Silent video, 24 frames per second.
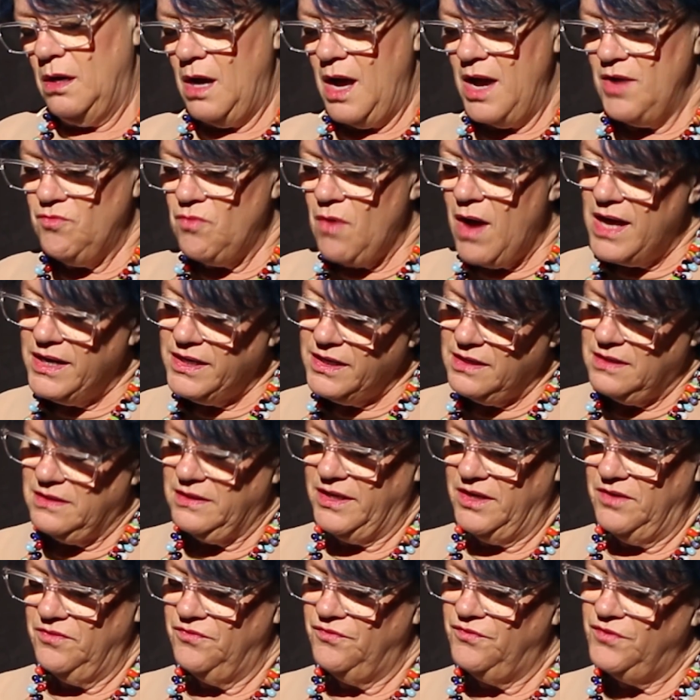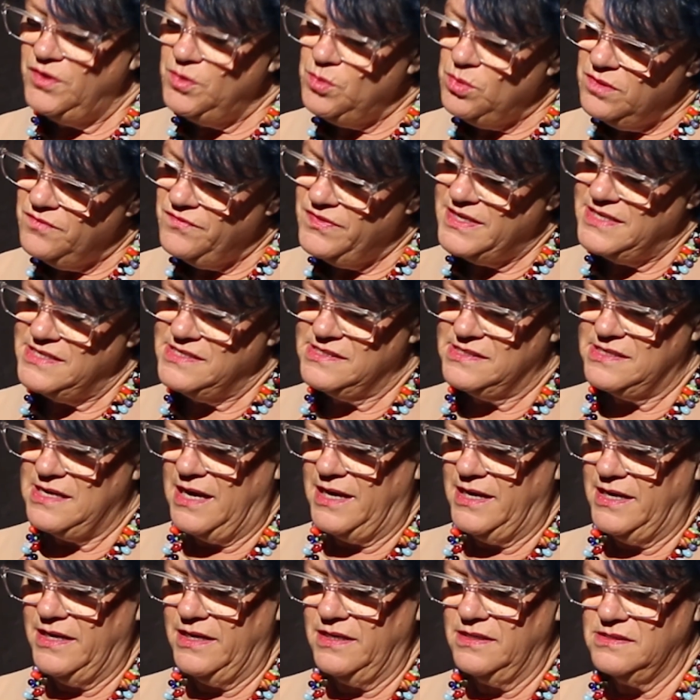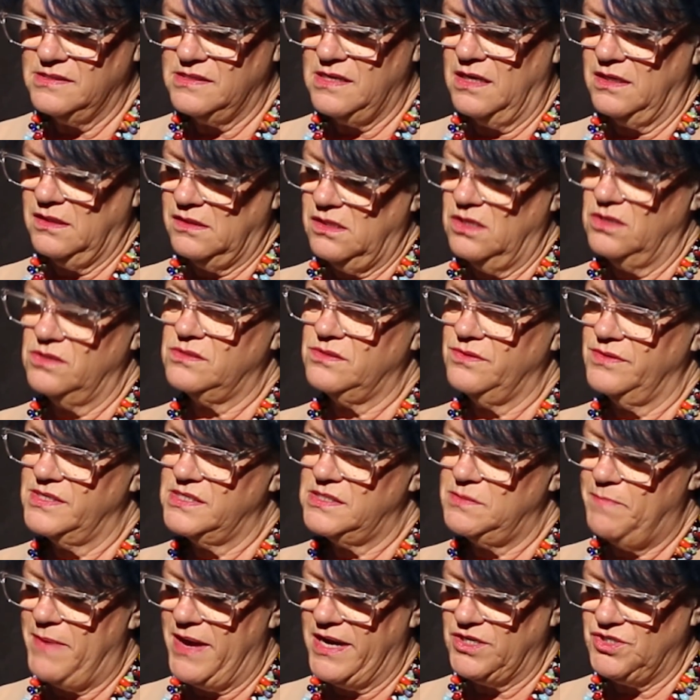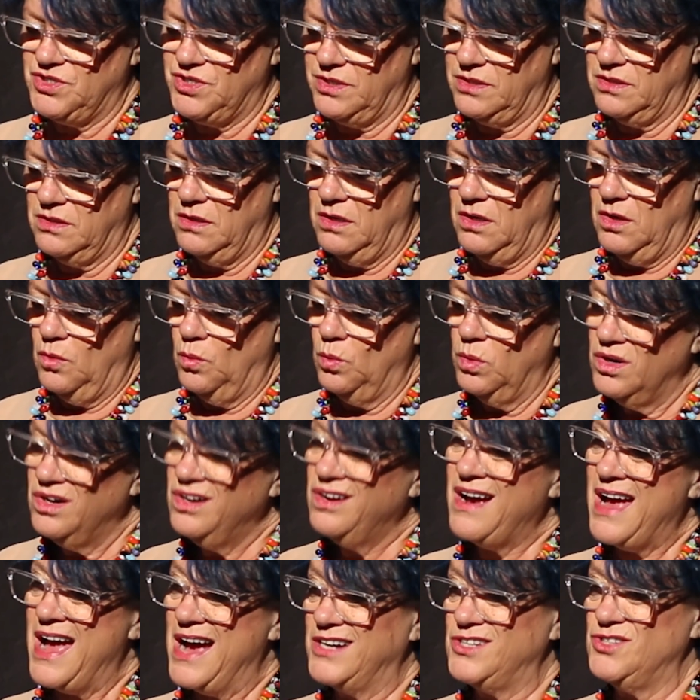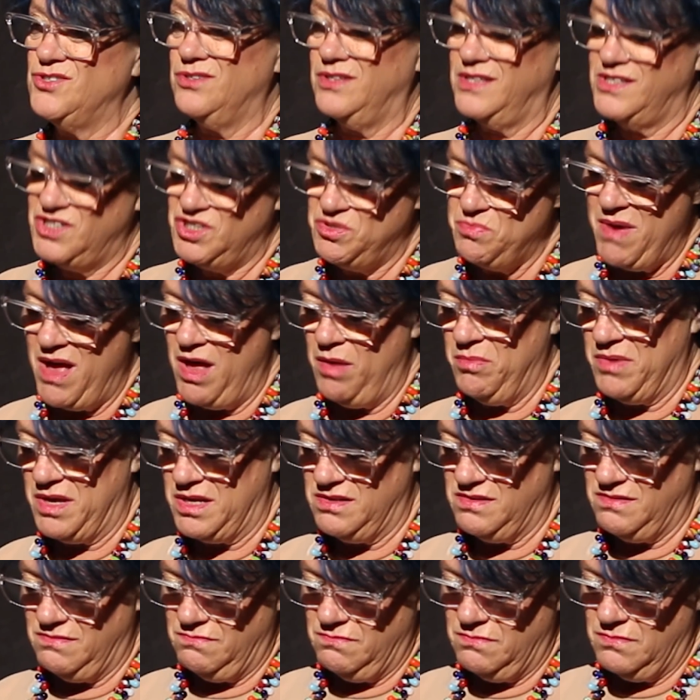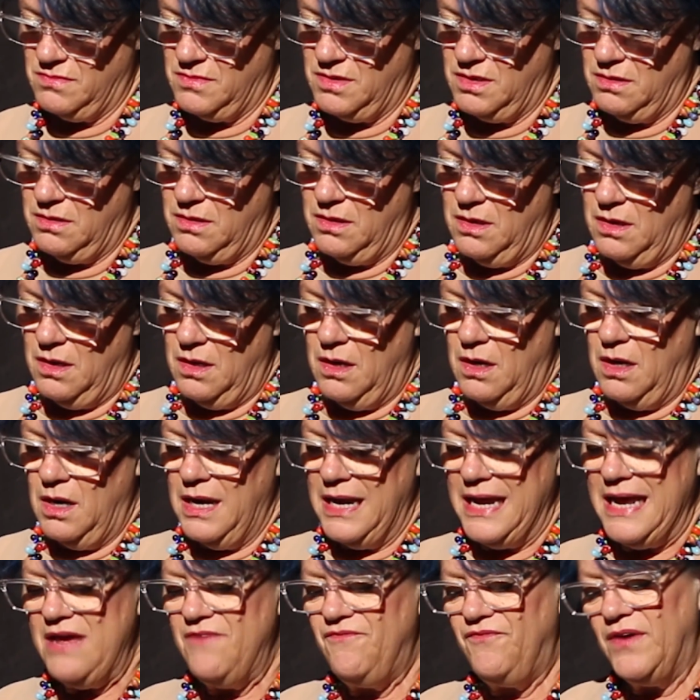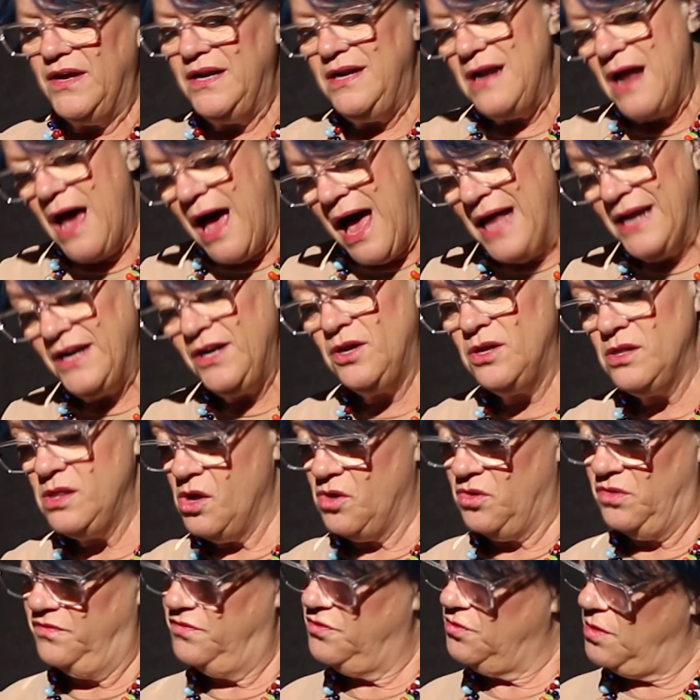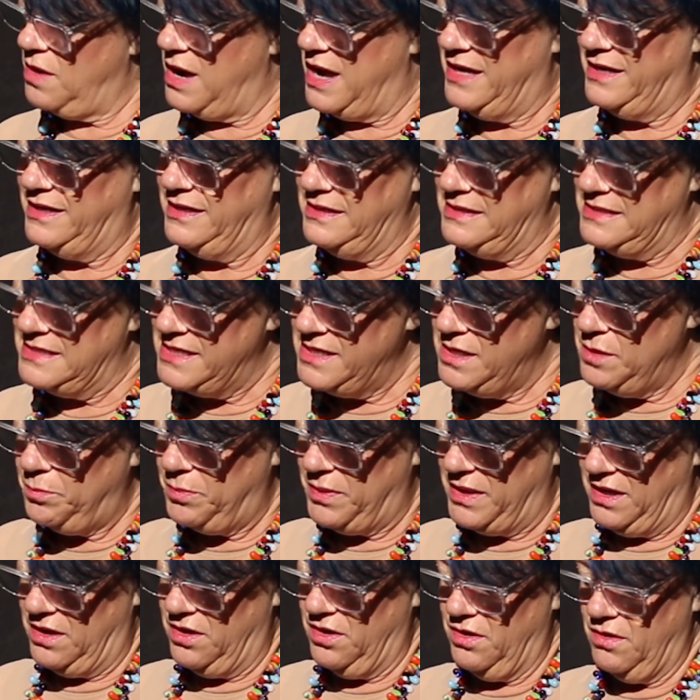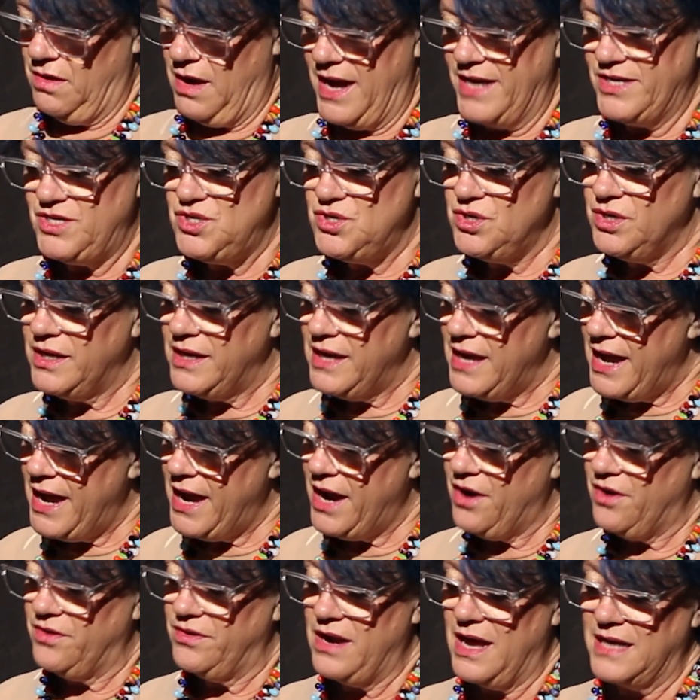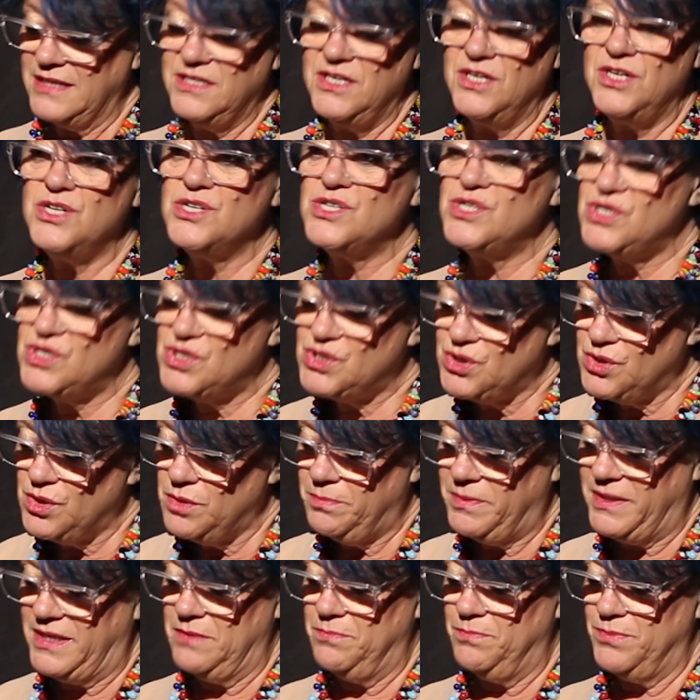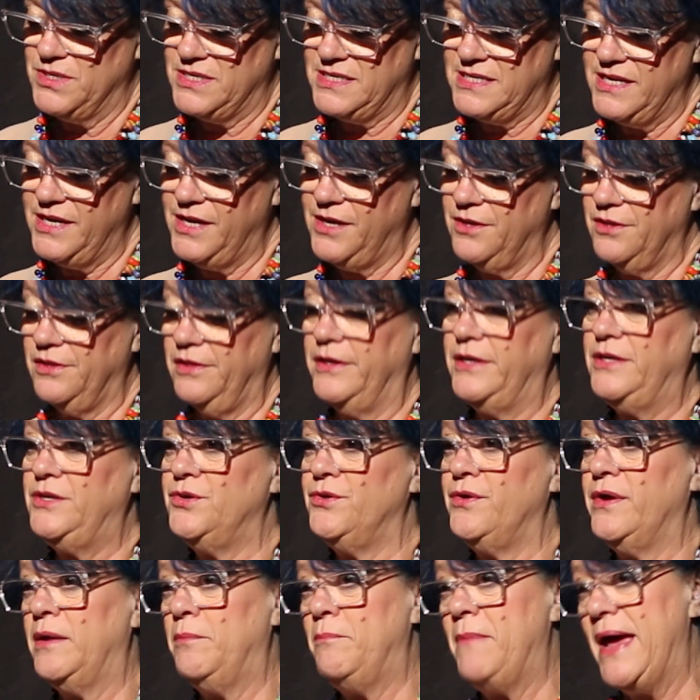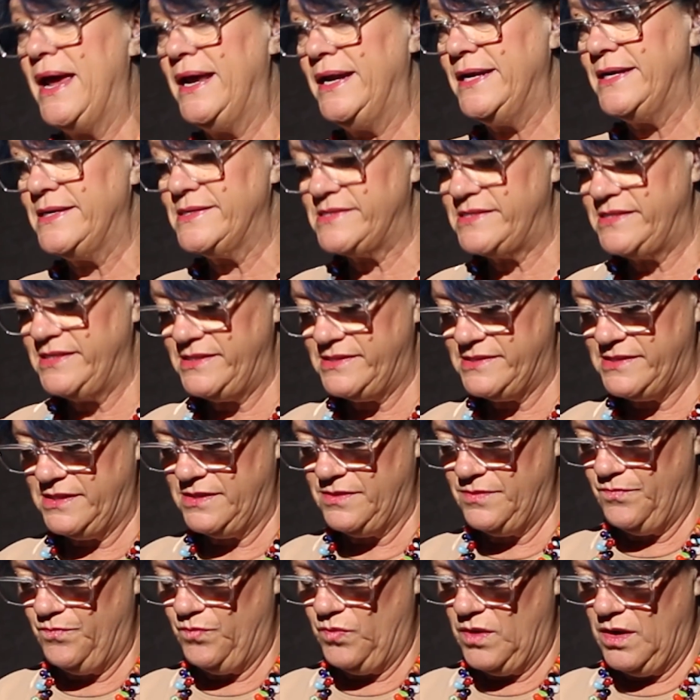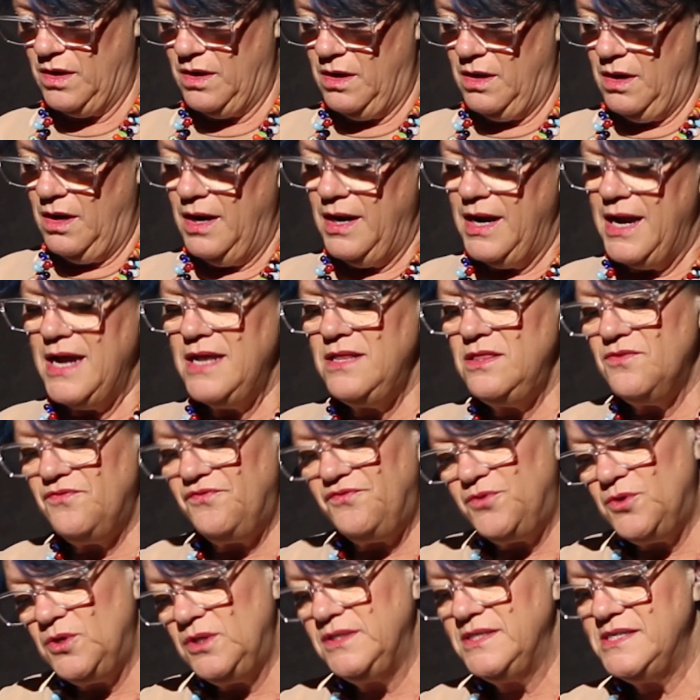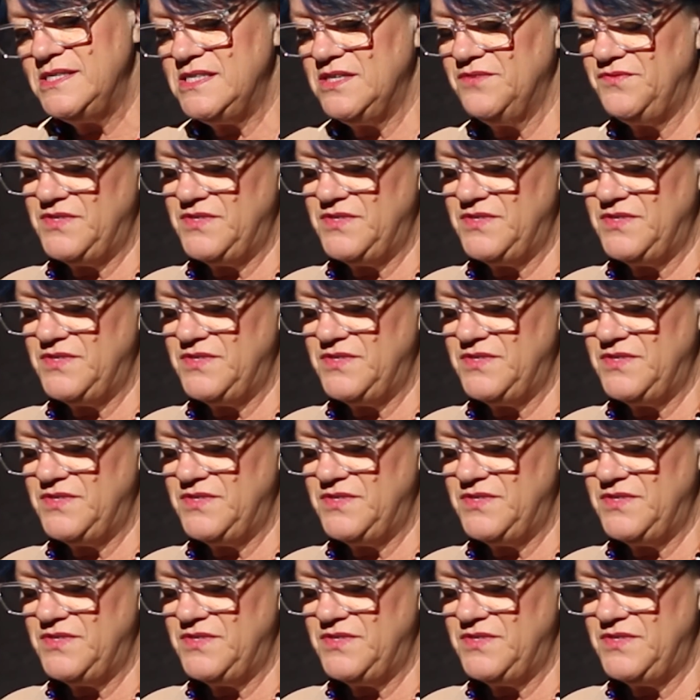Ironically, few of these sightings on closer inspection were actually Shmelman. If a non-clone variety did appear, I took care not to disturb it, particularly during mating season. In the fullness